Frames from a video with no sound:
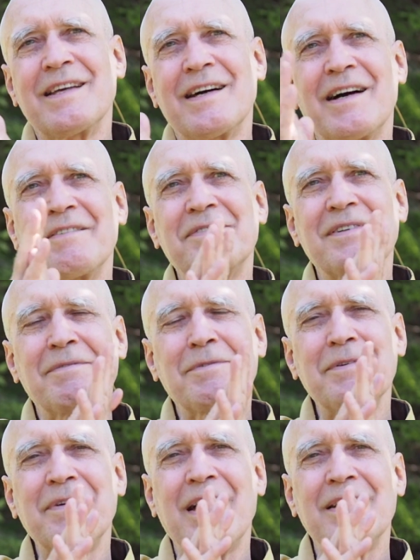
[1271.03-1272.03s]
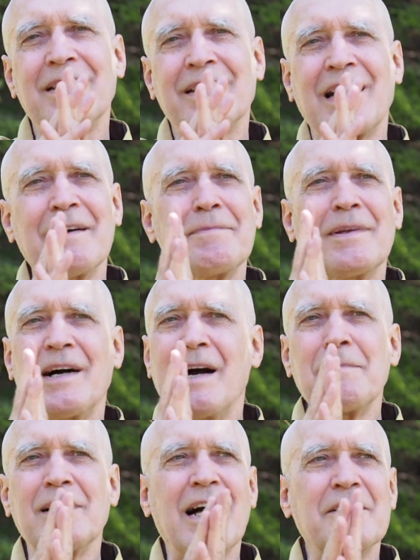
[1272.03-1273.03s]
Yeah, we've had, like,
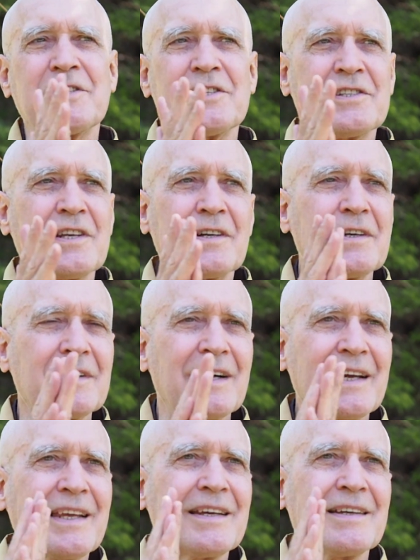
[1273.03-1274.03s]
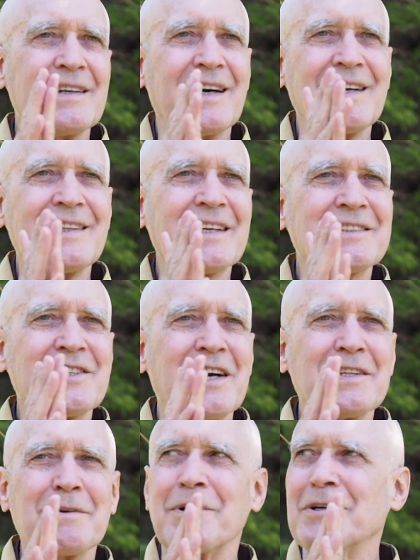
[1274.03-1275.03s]
I'm a lousy sitter. I like
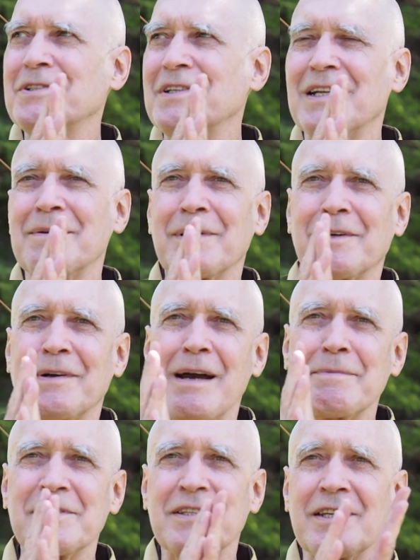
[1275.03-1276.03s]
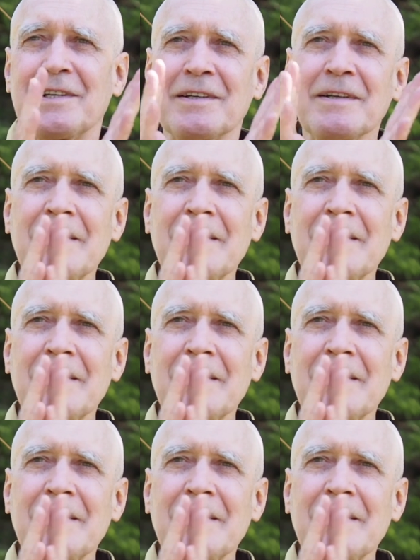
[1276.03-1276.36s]
Chan the most, and I'm a crappy sitter.